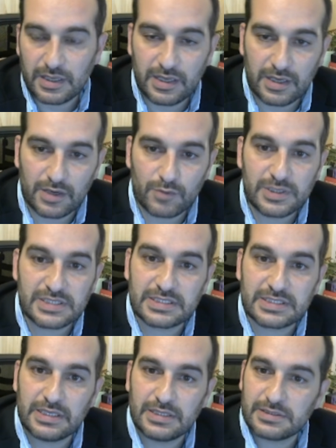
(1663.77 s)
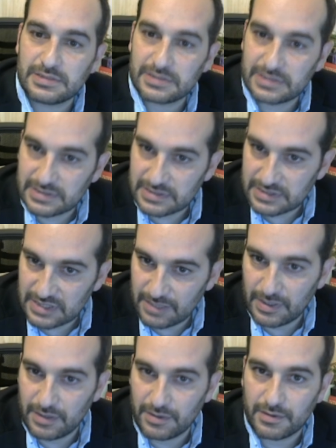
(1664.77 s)
Here we see
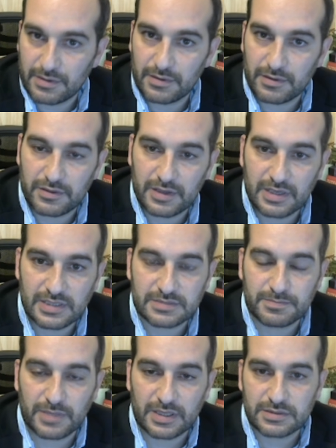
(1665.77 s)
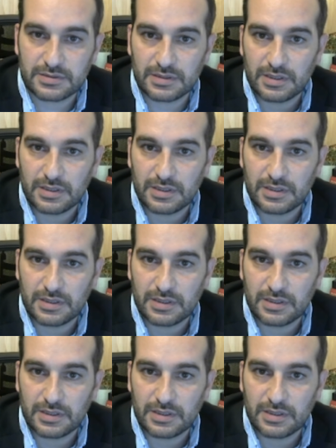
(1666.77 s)
similar things, but